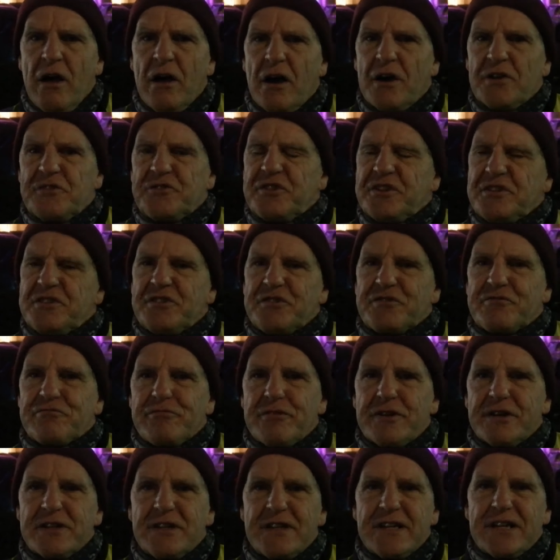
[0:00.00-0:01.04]
I did this
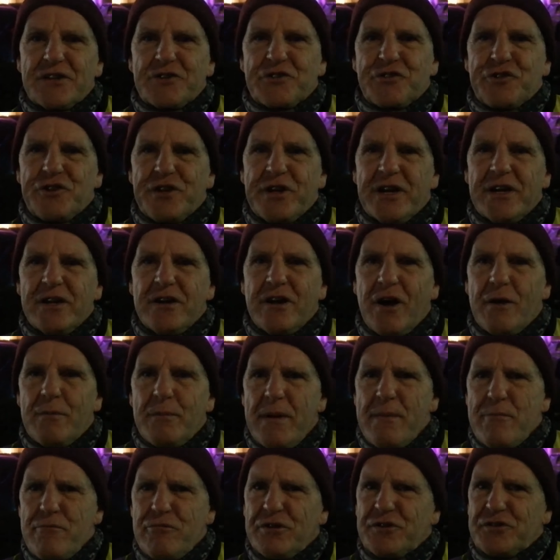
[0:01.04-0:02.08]
ride last year. I
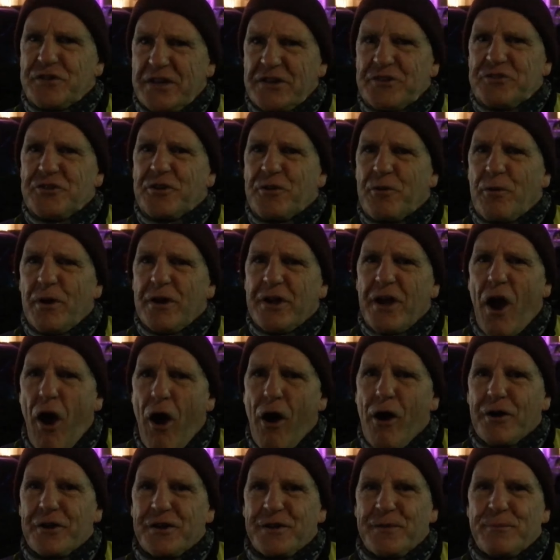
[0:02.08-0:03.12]
remember it's actually quite
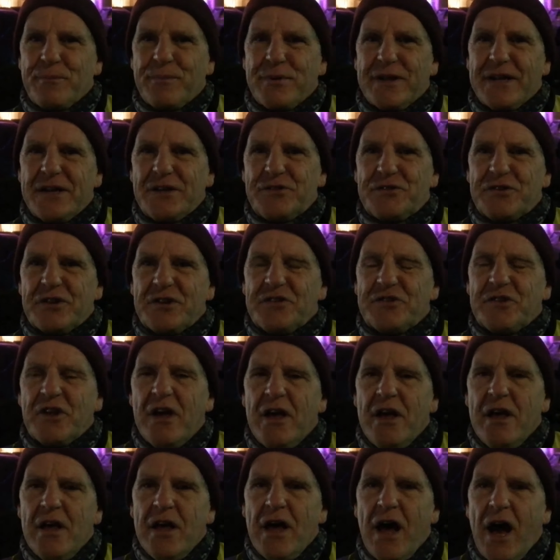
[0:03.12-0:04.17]
hard in places.
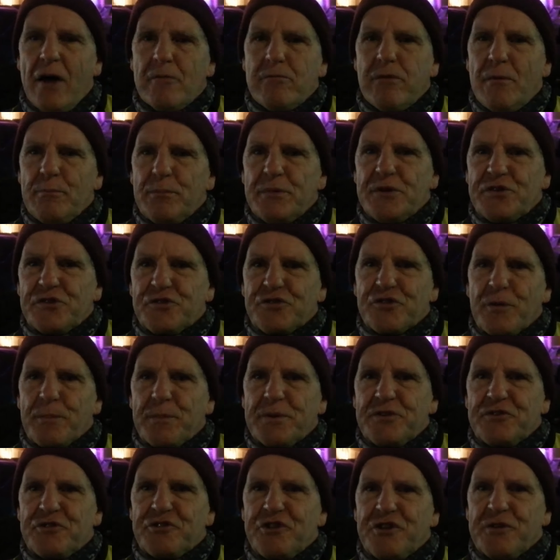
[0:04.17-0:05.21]
I won't be
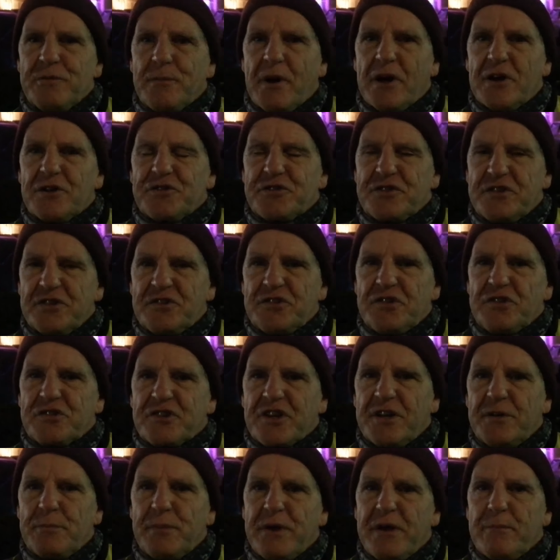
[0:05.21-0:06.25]
stopping too much. This is
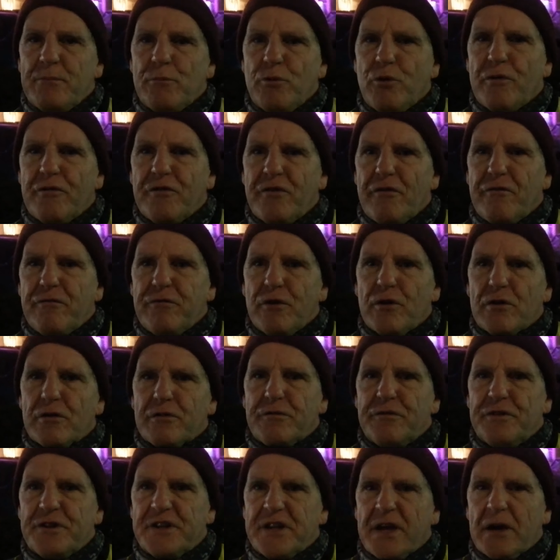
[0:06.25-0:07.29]
going to be more of a vlog
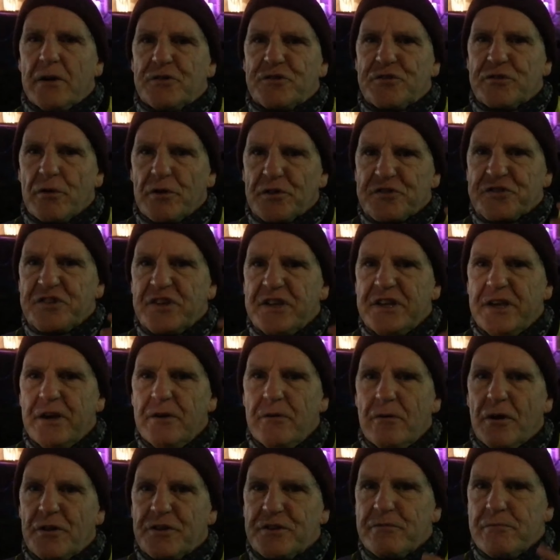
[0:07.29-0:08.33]
video, so I'll see
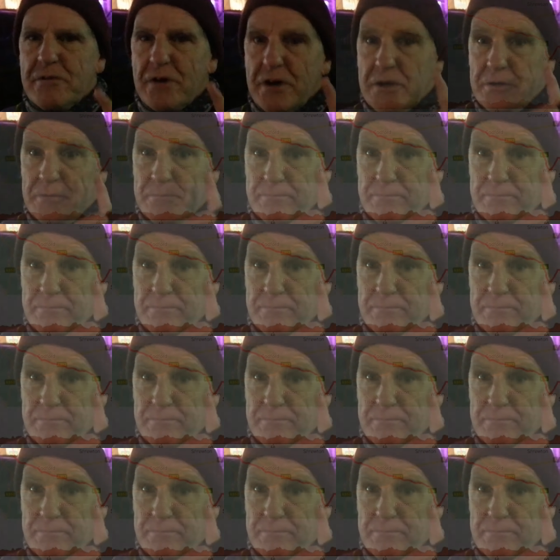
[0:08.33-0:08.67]
you on the road.